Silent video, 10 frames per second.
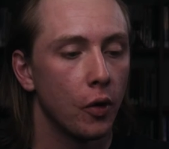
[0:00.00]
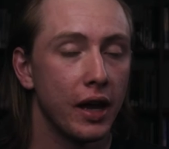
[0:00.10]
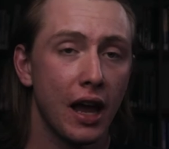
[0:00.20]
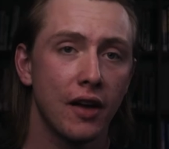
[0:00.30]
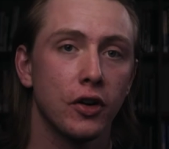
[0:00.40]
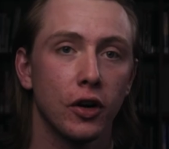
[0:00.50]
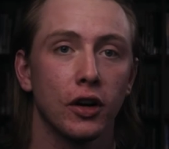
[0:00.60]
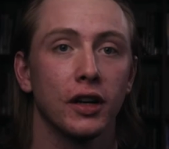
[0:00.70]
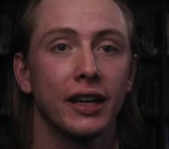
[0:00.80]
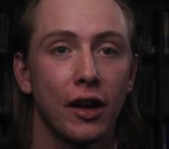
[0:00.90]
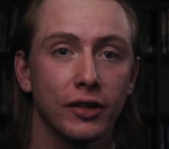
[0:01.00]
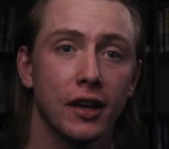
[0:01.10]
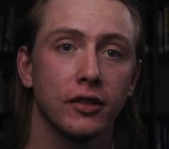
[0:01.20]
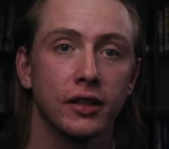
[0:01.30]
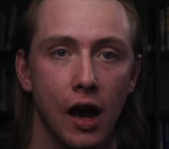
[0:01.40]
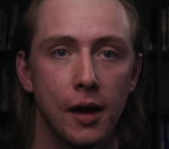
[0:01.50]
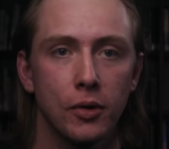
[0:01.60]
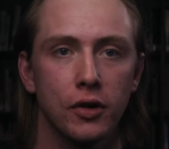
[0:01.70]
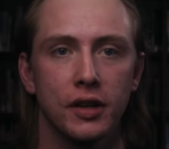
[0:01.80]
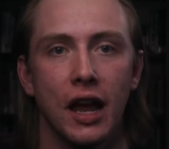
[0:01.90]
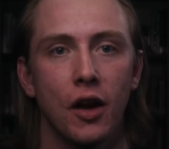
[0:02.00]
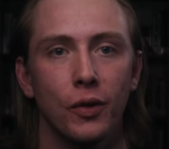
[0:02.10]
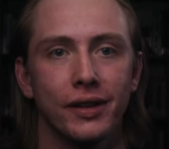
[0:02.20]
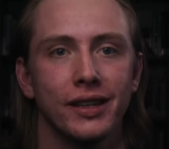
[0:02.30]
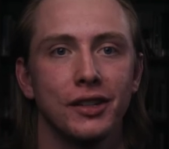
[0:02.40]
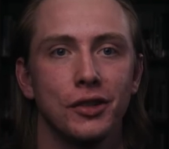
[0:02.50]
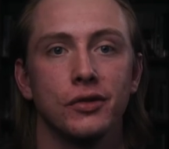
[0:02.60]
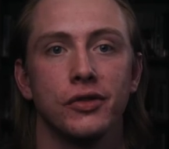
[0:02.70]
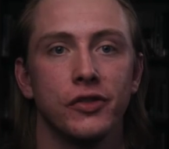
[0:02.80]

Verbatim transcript: we have our countdown timer. Now we need to